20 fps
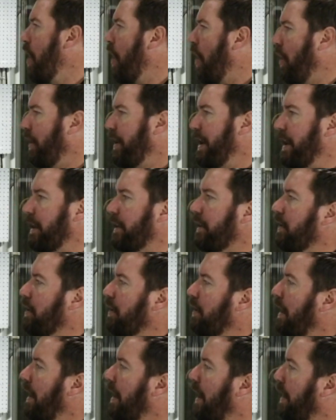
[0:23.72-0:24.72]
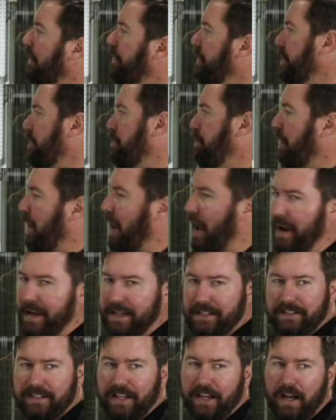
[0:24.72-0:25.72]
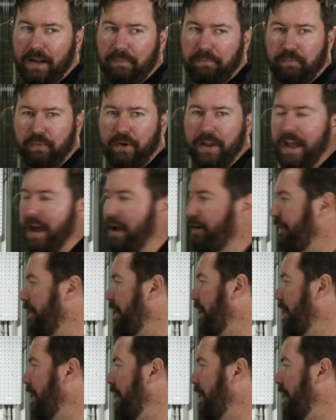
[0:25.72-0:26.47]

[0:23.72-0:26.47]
on our little display setup we have